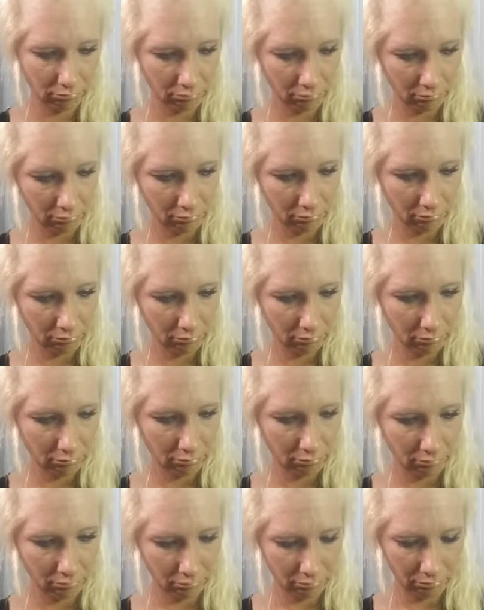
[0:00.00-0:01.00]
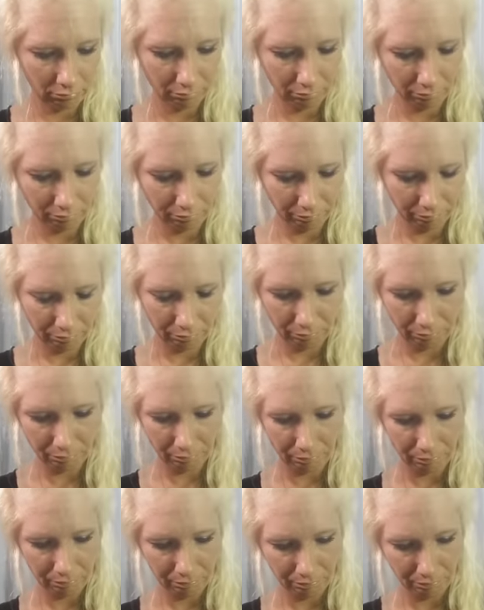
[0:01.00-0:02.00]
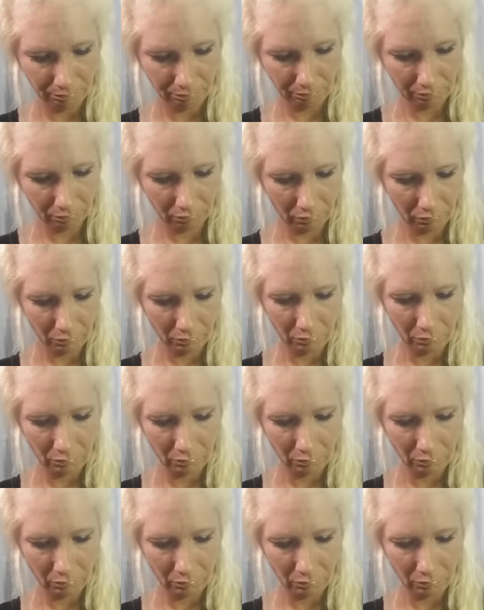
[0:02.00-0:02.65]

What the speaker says: Nothing is said.